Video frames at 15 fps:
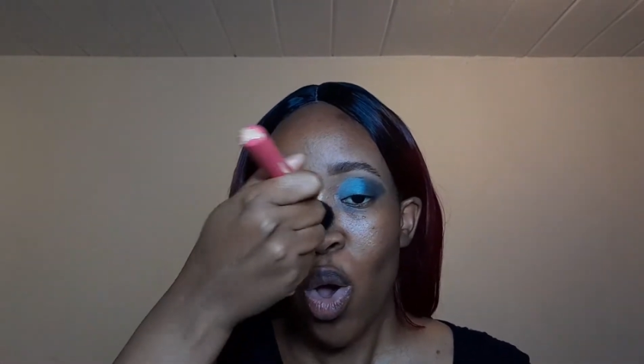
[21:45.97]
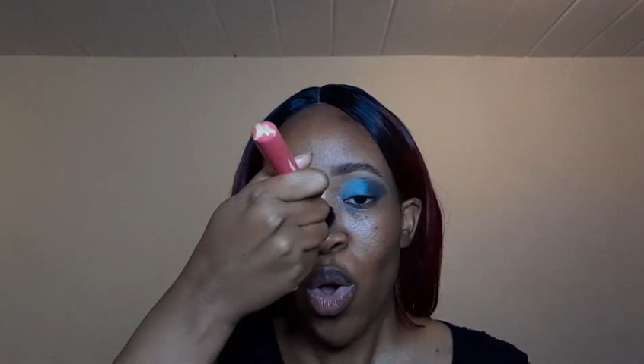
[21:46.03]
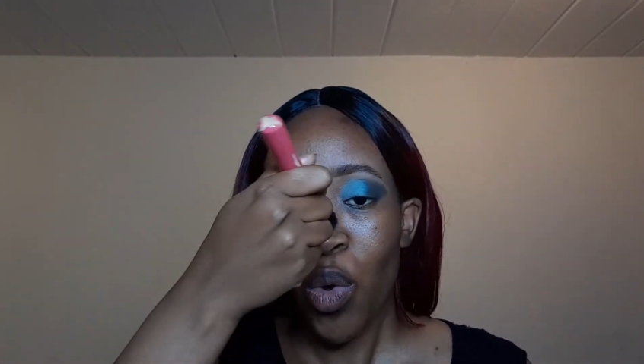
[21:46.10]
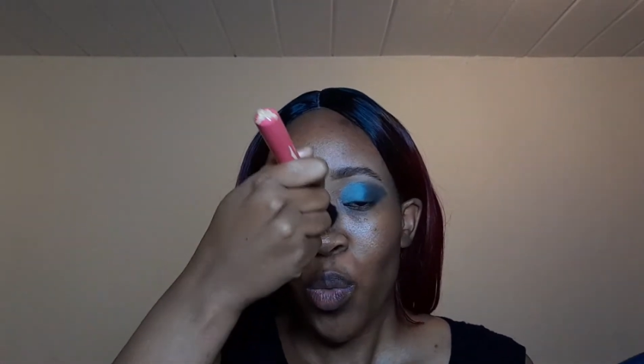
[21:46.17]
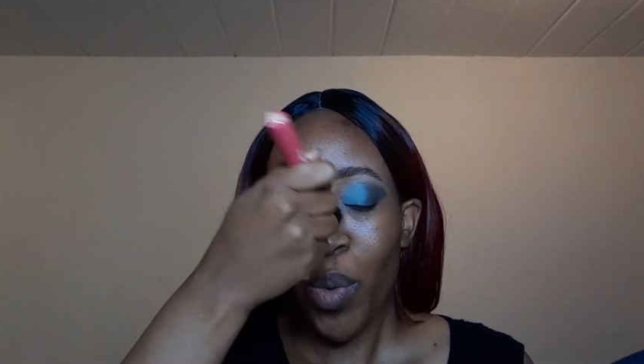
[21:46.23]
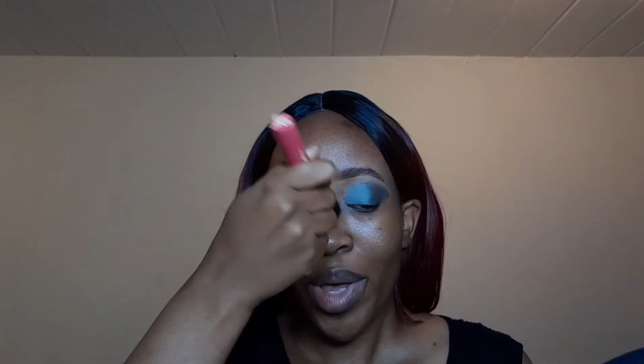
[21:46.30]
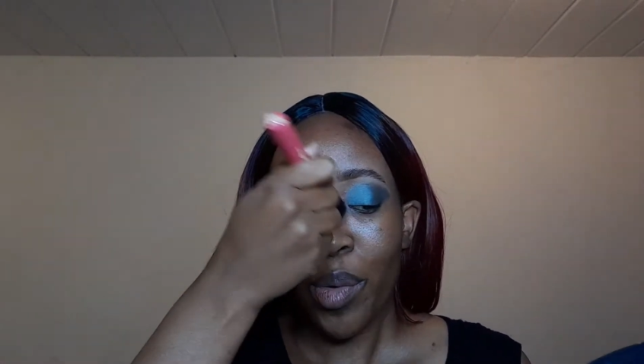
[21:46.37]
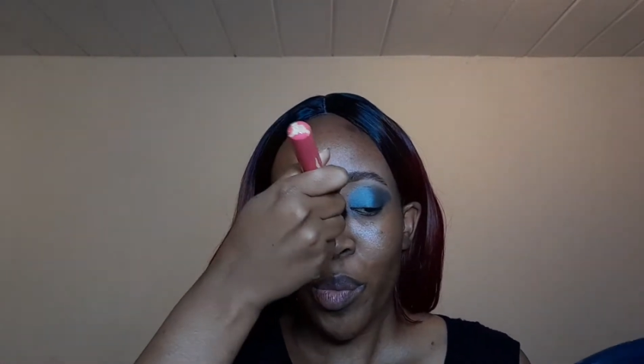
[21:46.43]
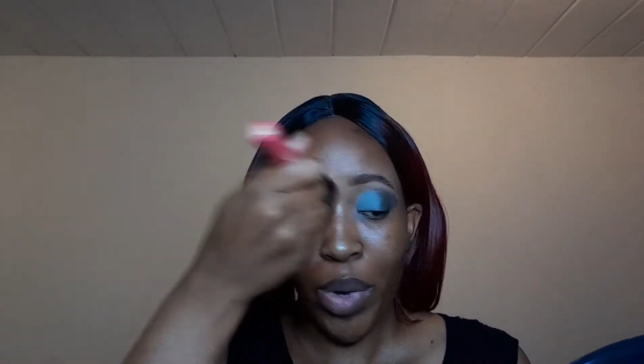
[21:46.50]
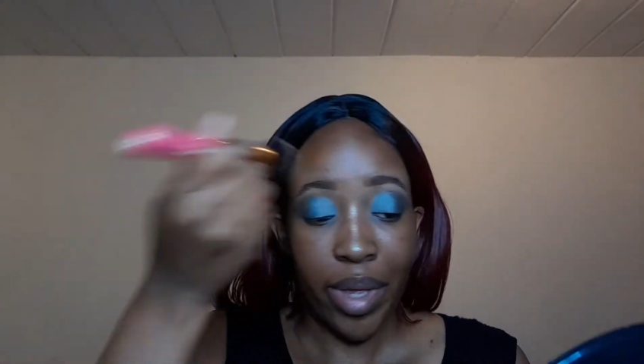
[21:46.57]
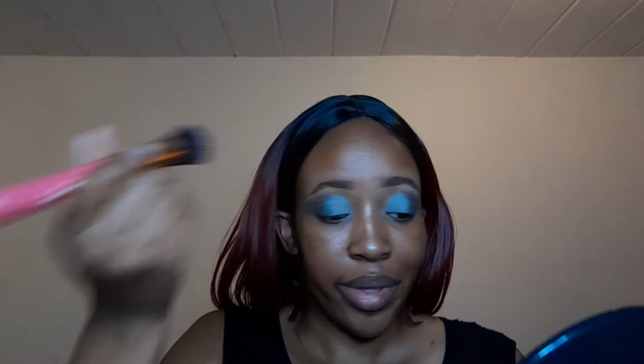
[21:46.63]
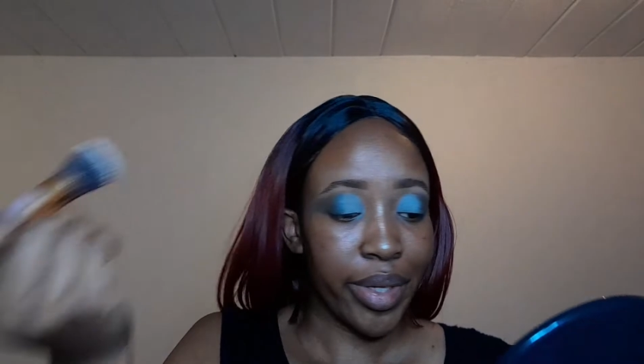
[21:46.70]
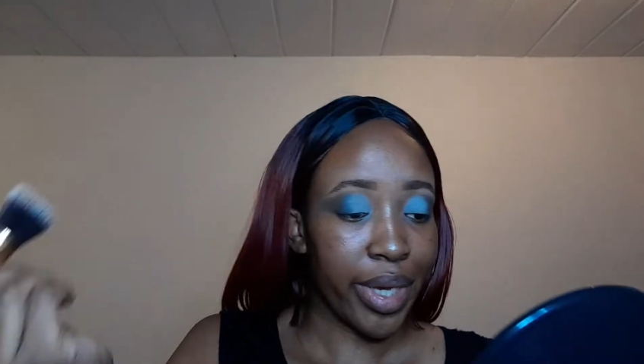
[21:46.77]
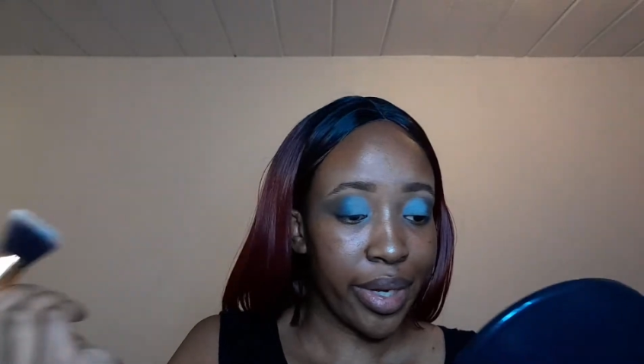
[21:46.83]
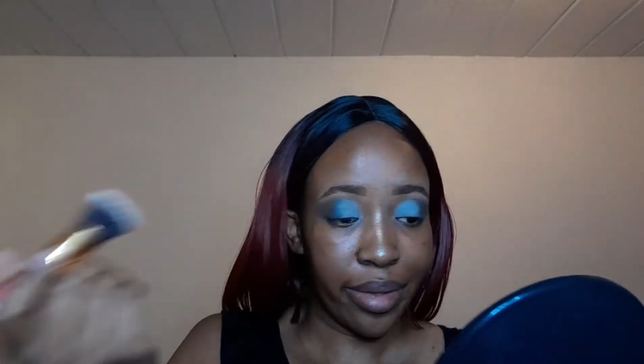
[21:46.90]
where are you
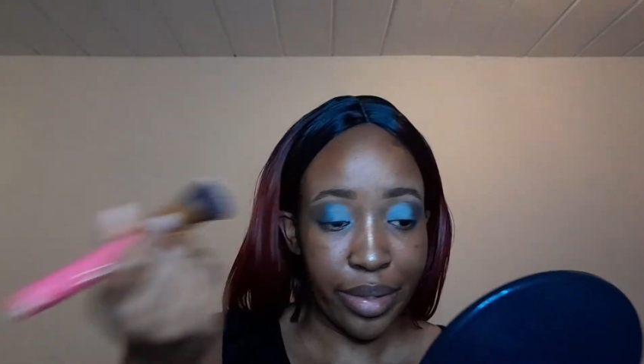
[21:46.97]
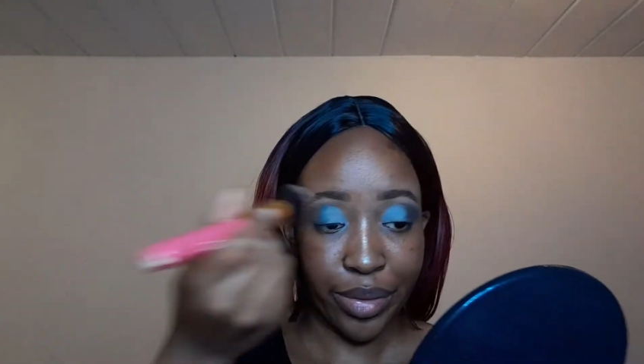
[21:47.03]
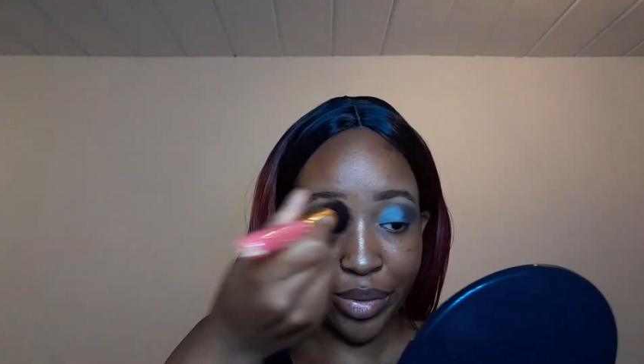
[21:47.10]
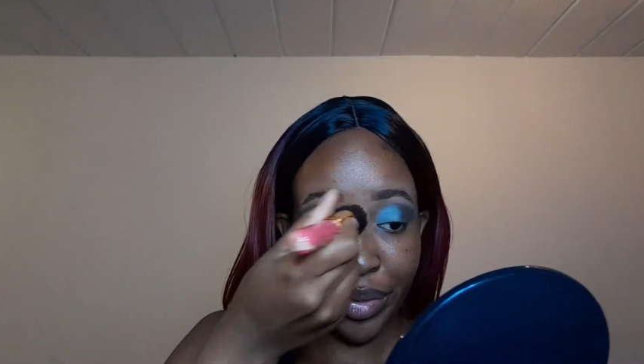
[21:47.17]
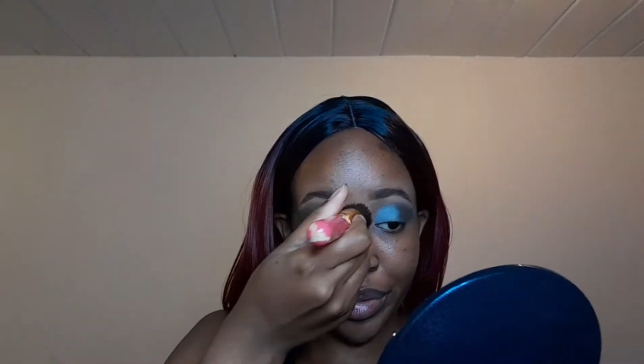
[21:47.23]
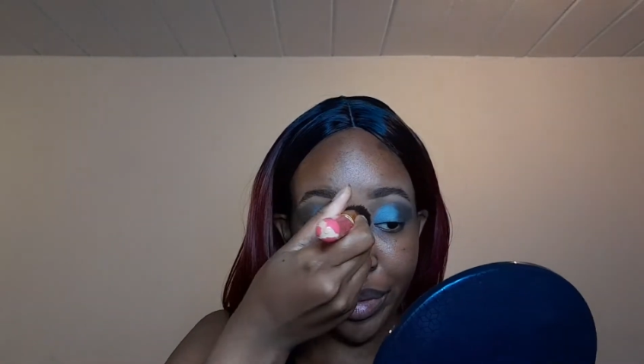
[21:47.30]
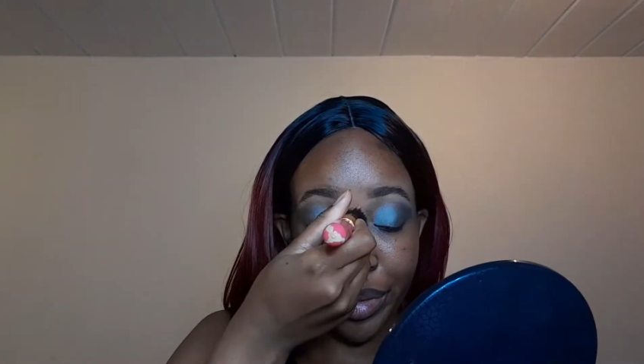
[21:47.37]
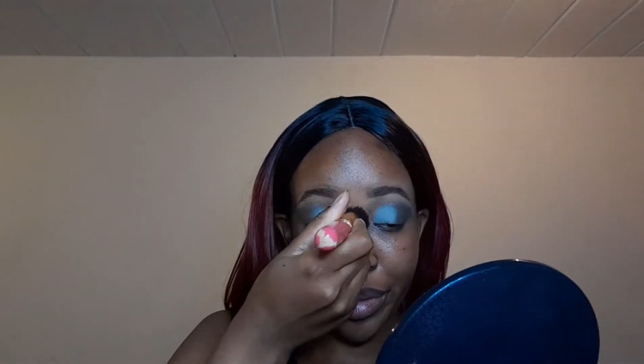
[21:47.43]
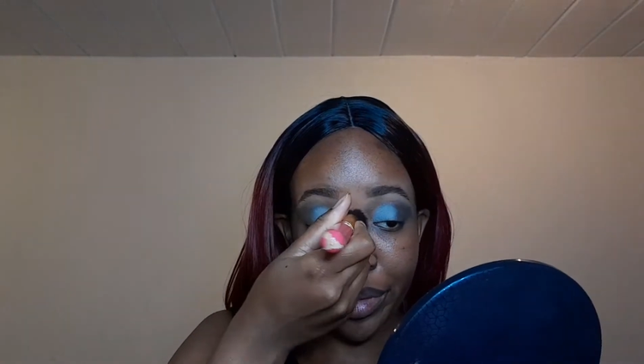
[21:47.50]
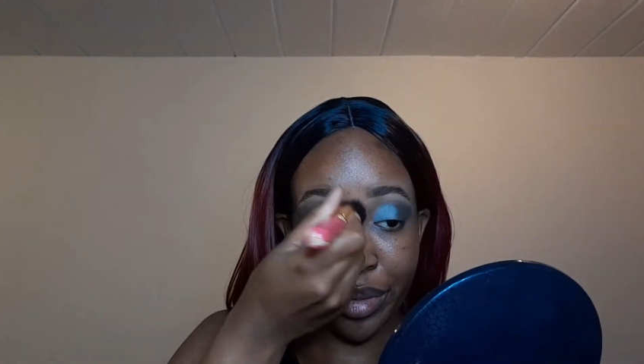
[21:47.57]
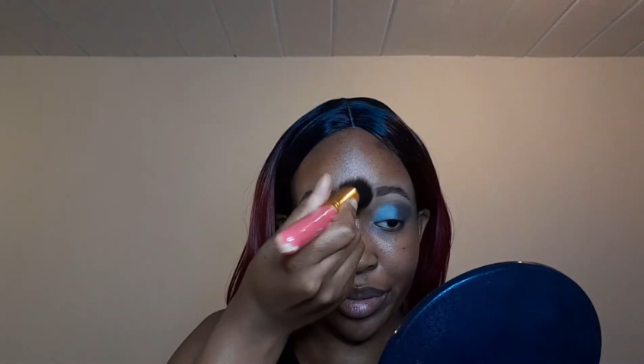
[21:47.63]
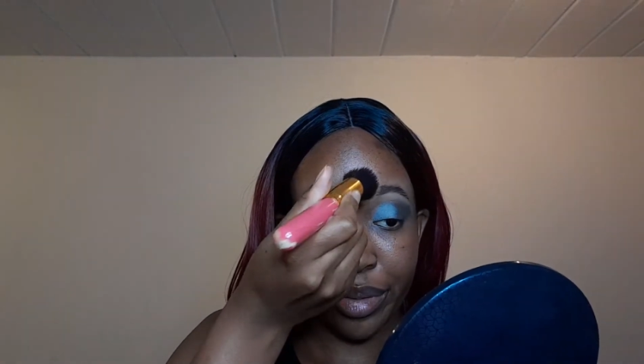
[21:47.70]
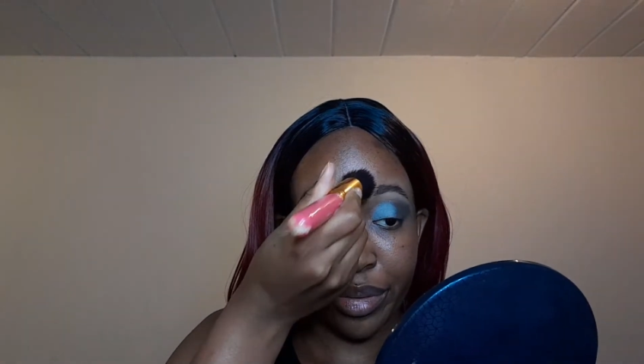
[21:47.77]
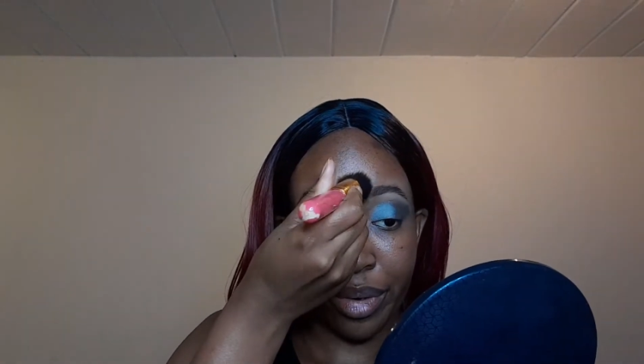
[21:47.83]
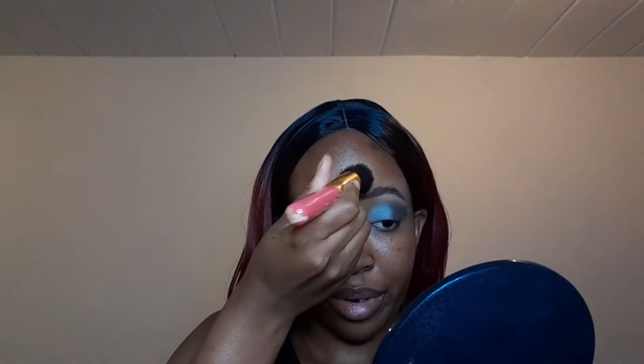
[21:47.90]
getting
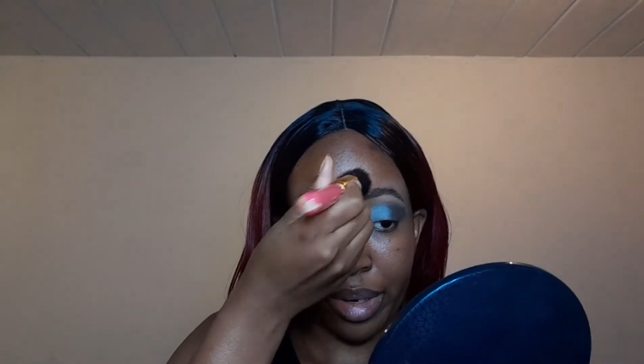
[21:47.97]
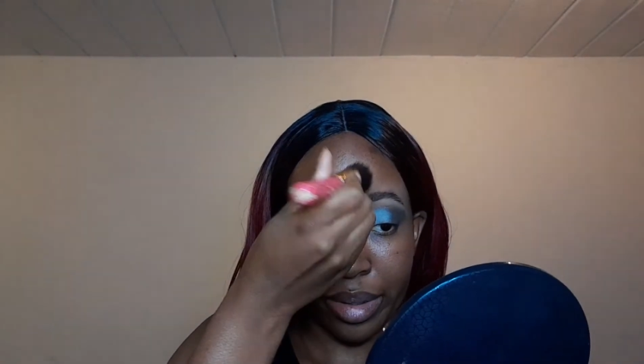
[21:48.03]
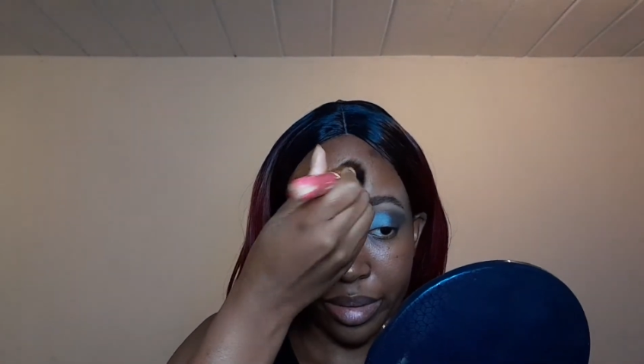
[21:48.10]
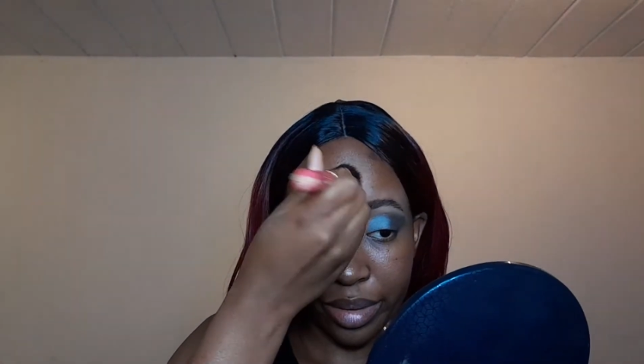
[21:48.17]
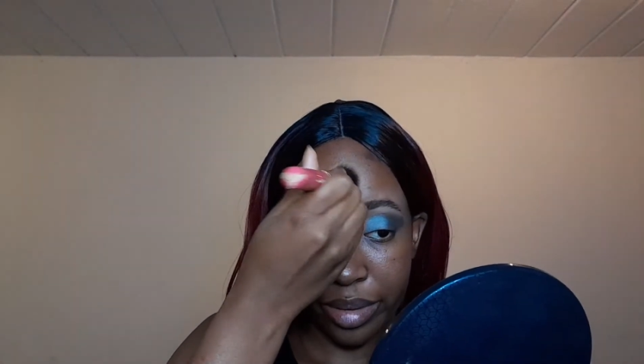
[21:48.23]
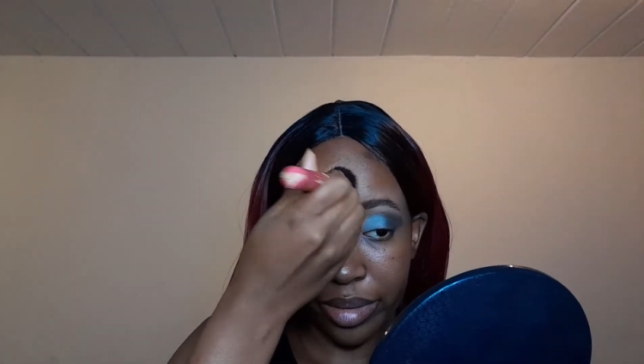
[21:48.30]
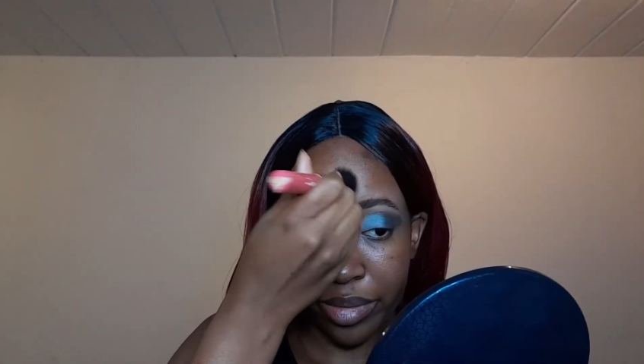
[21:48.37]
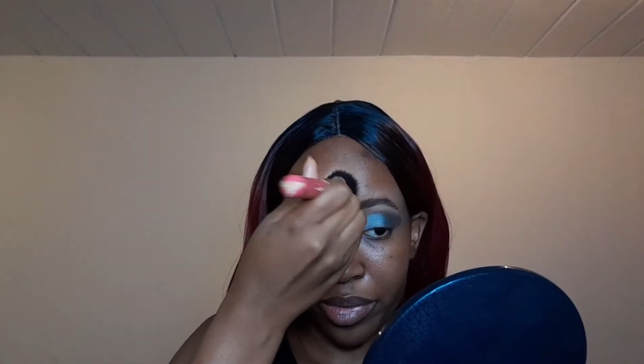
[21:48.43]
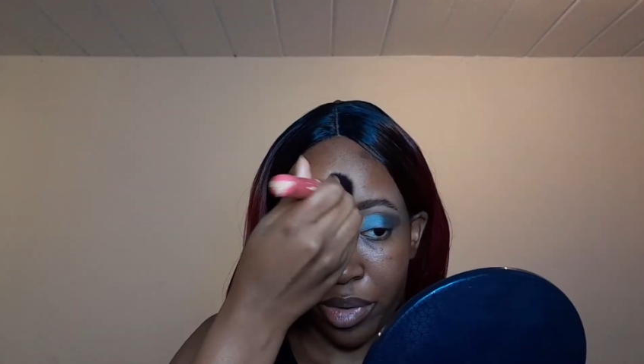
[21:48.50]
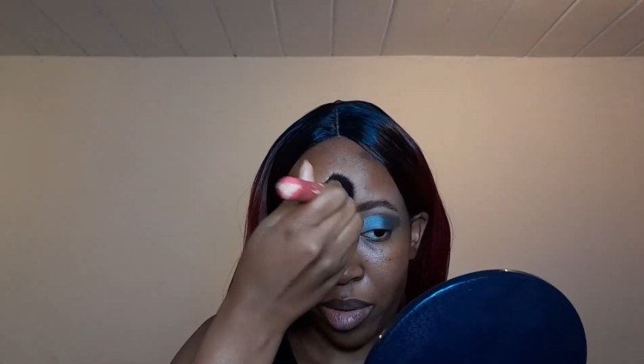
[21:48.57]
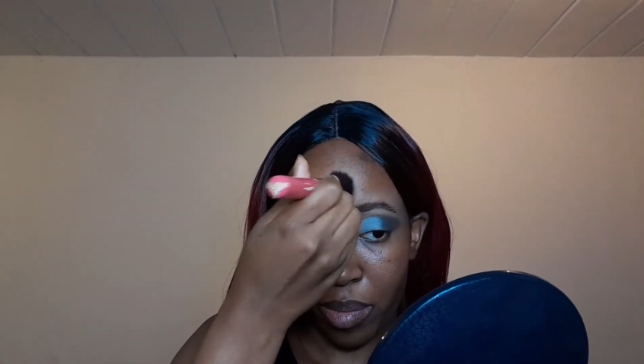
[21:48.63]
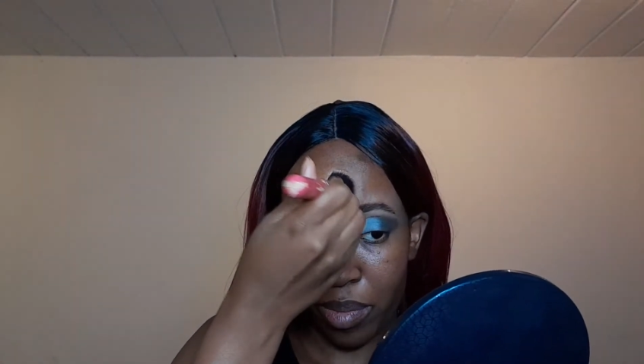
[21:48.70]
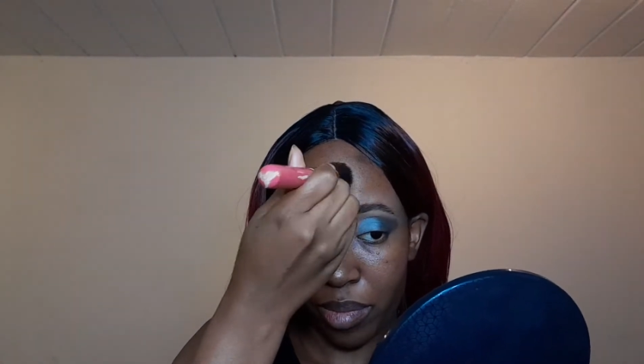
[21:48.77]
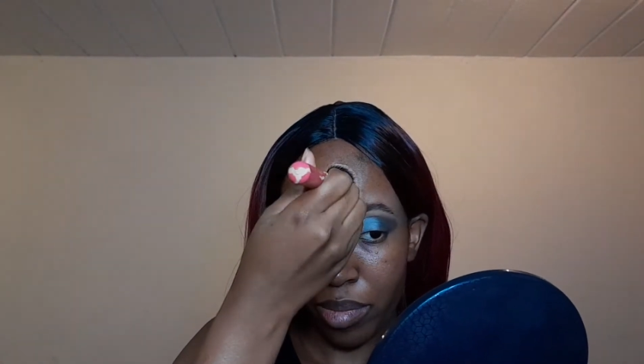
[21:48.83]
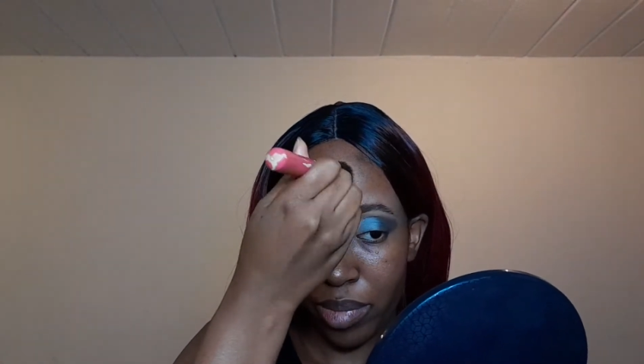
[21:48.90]
this rant from?